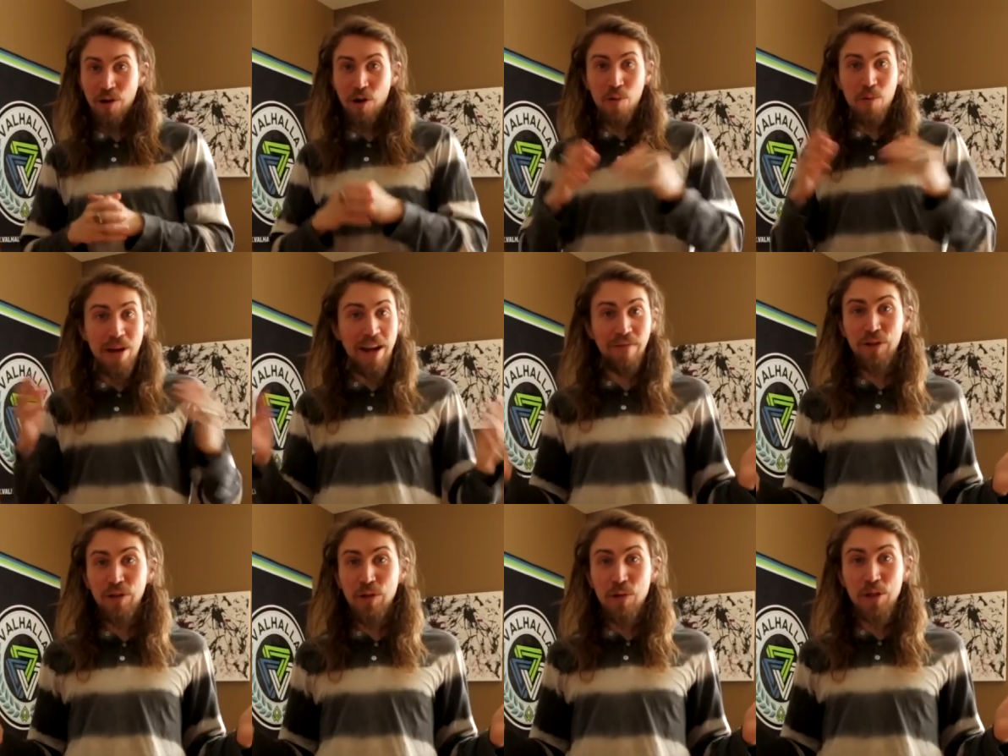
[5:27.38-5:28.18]
All we
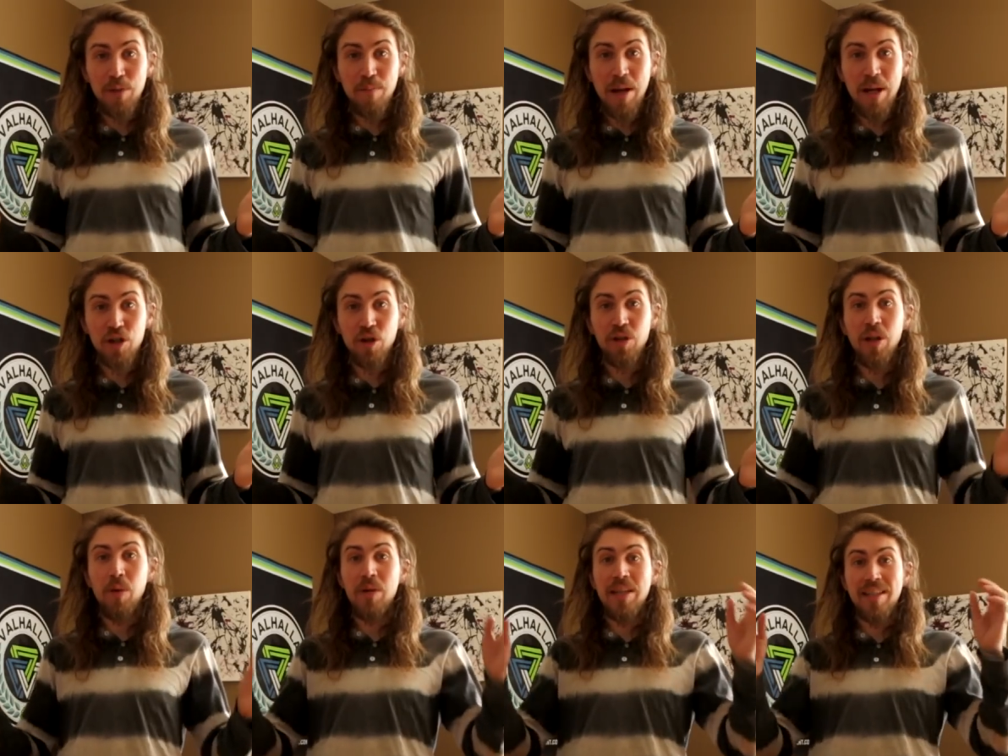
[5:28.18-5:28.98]
have to do is make sure
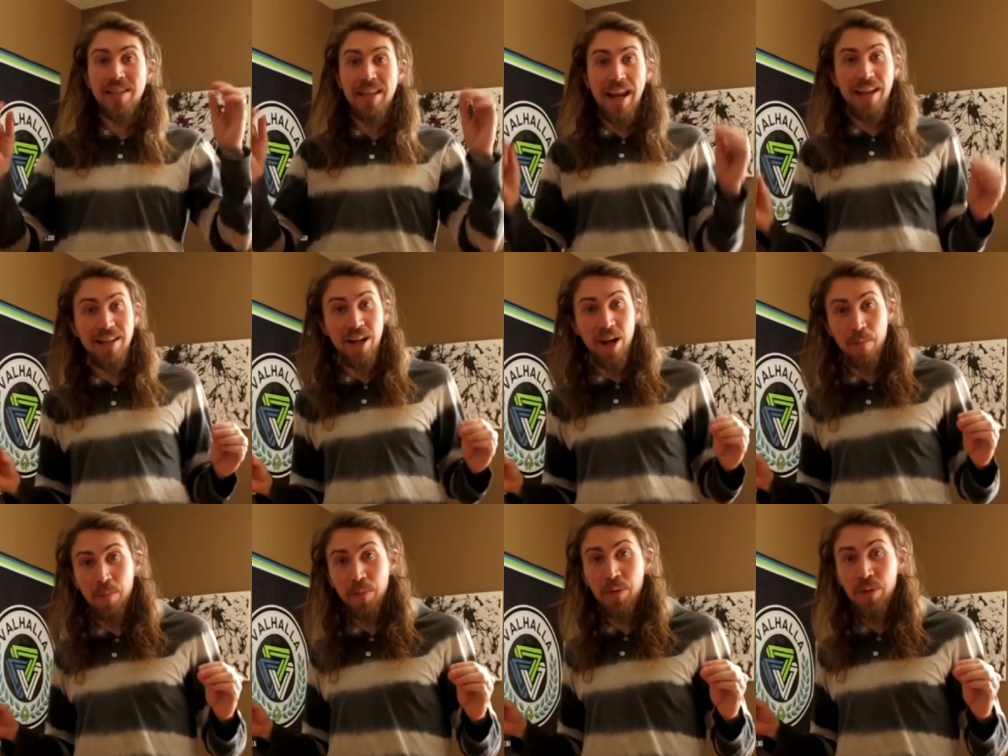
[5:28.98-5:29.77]
that we stand
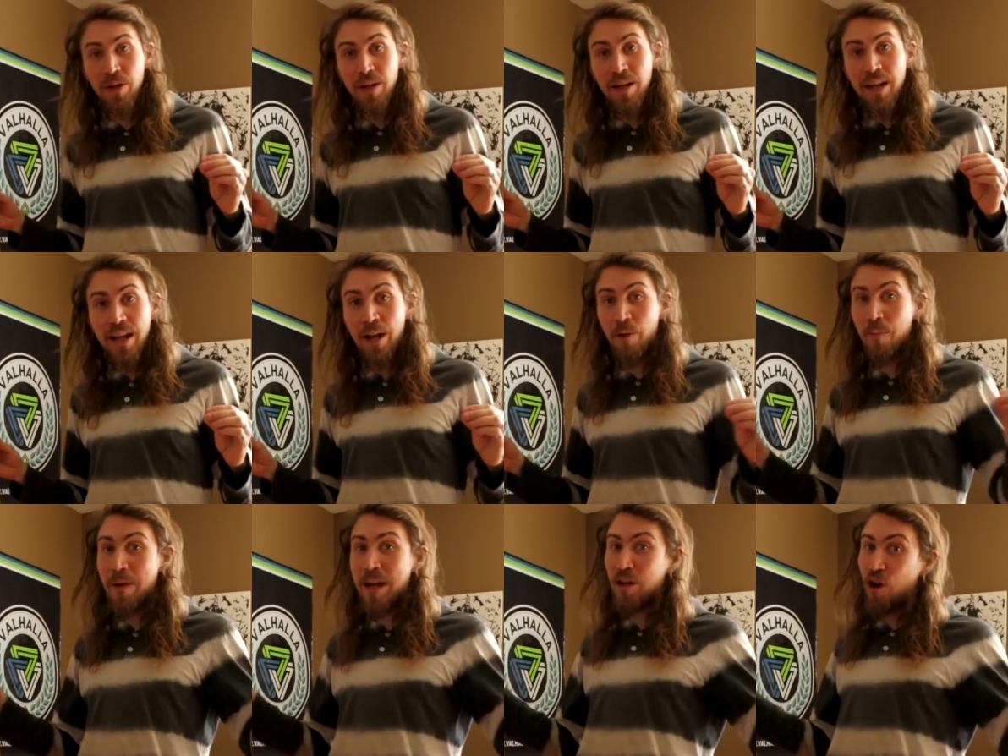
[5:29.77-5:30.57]
up and
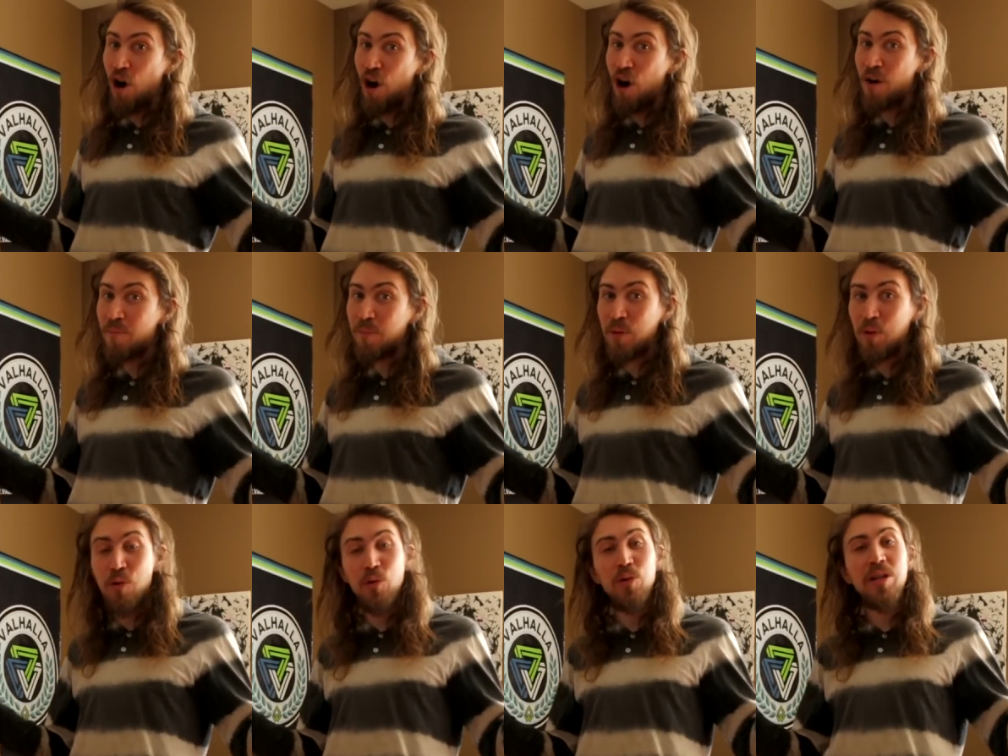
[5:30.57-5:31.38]
remain calm,
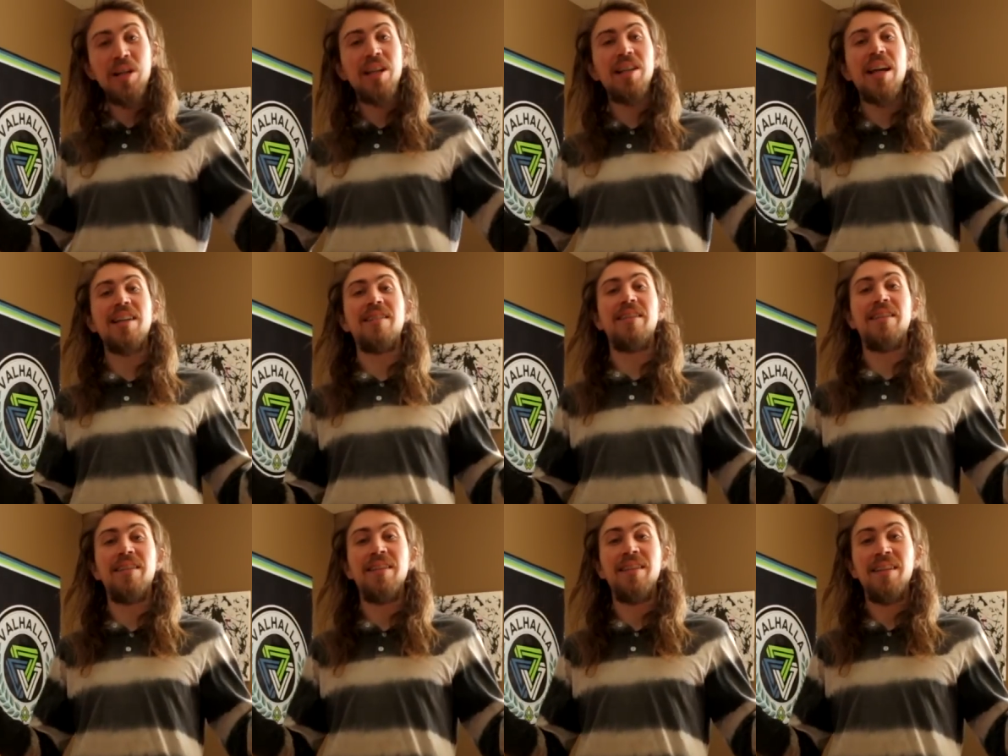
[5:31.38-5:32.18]
cool, and
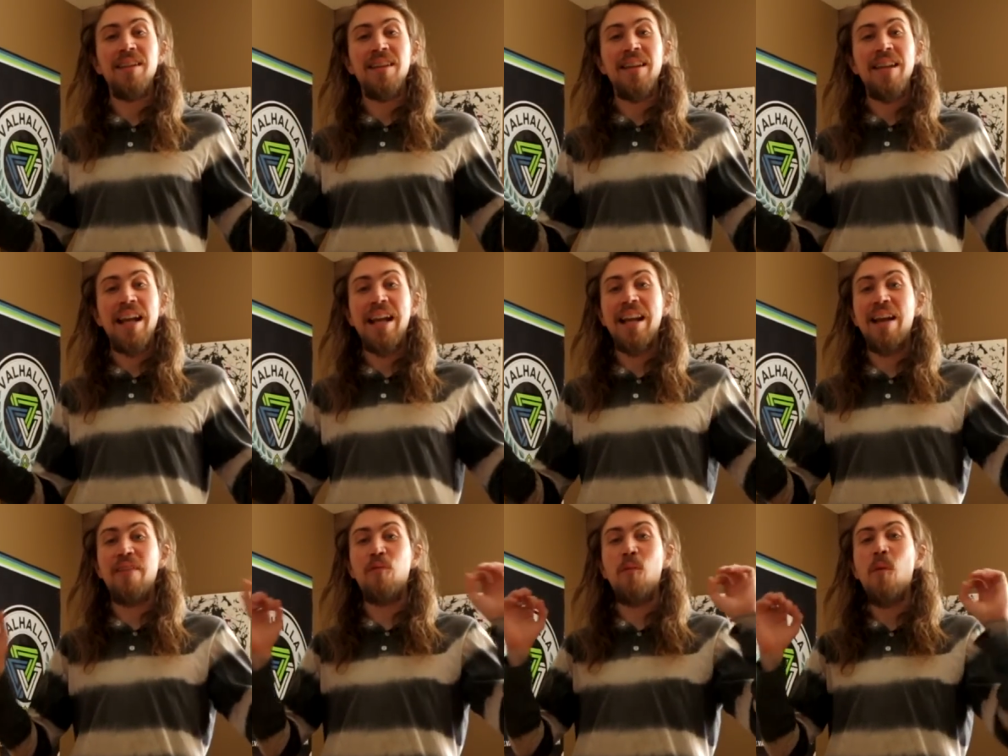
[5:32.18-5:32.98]
collected, and
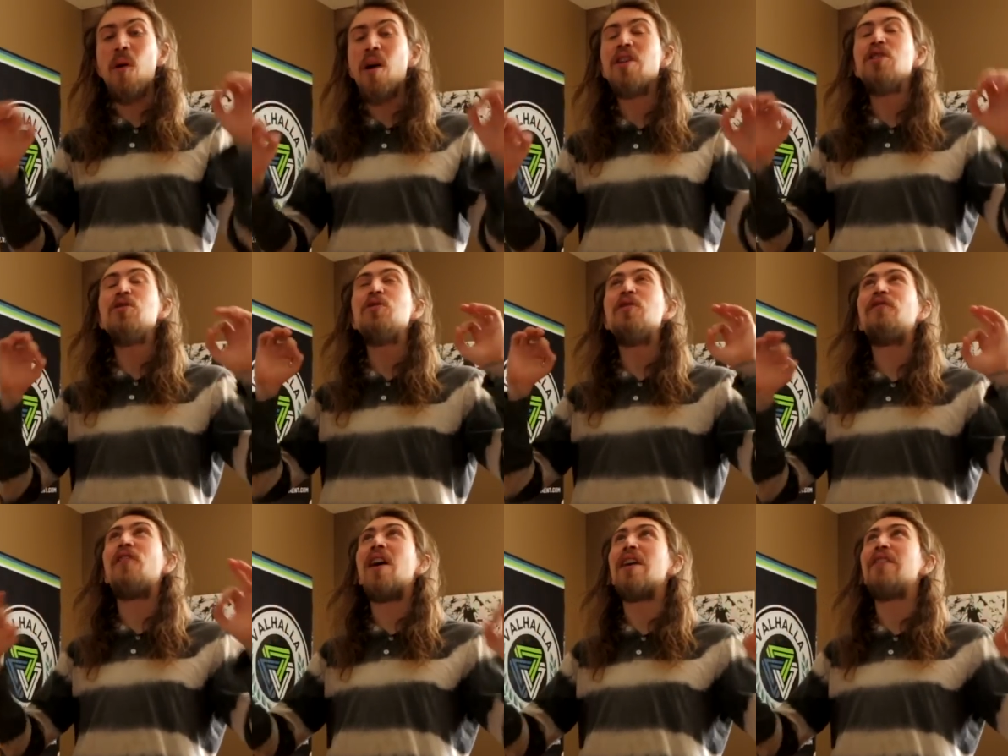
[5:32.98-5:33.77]
have one
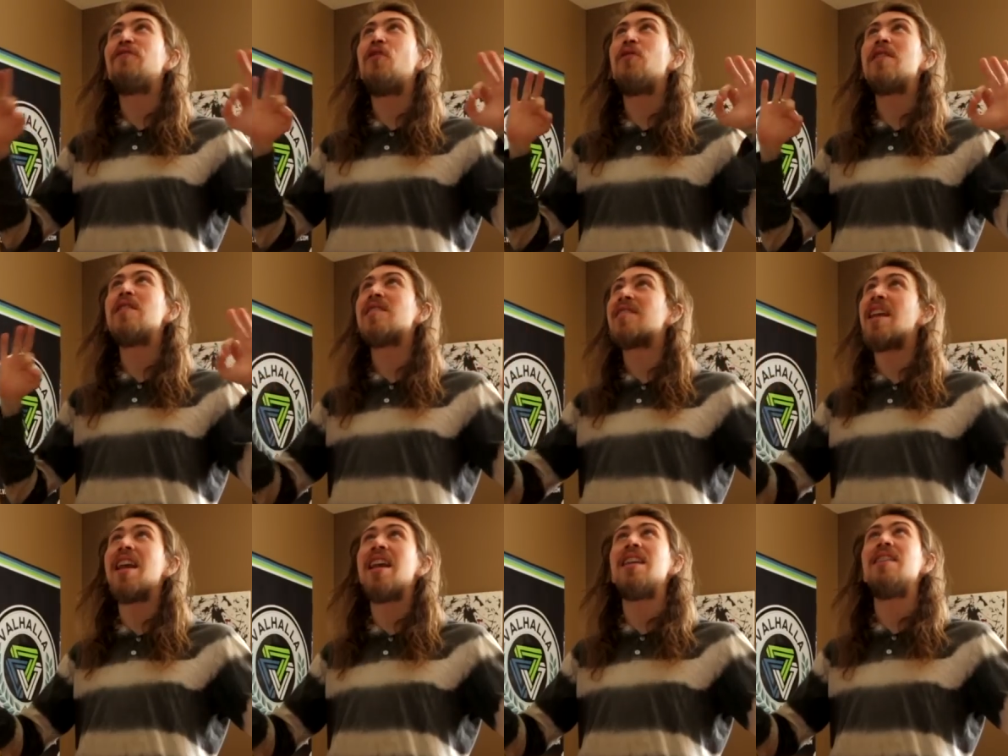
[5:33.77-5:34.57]
unified voice
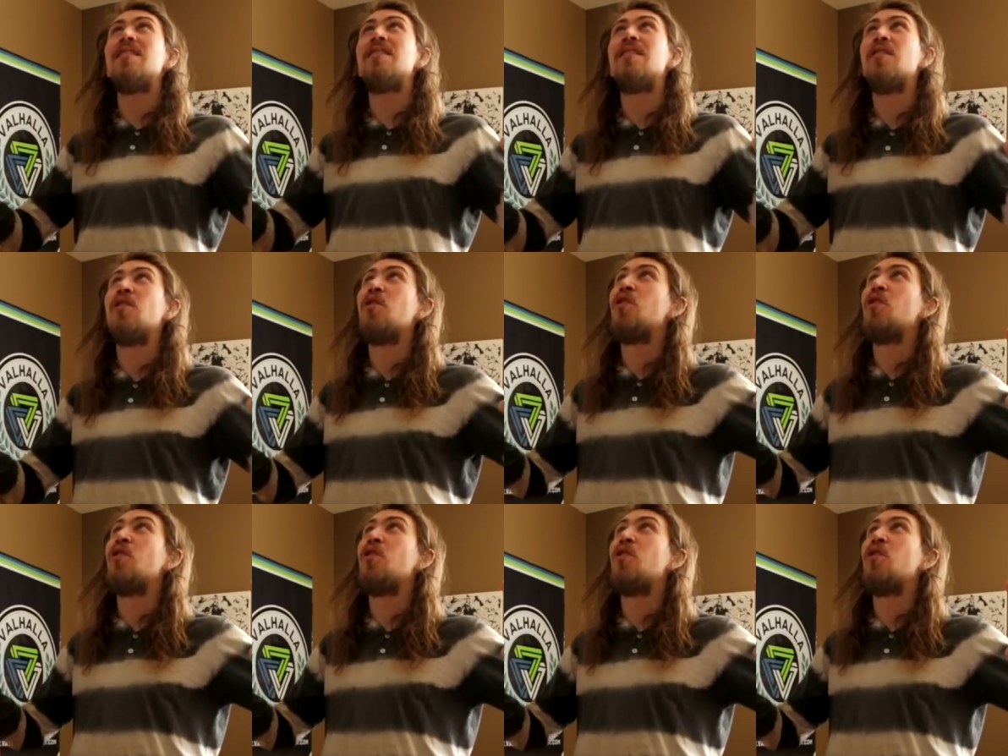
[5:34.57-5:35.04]
saying,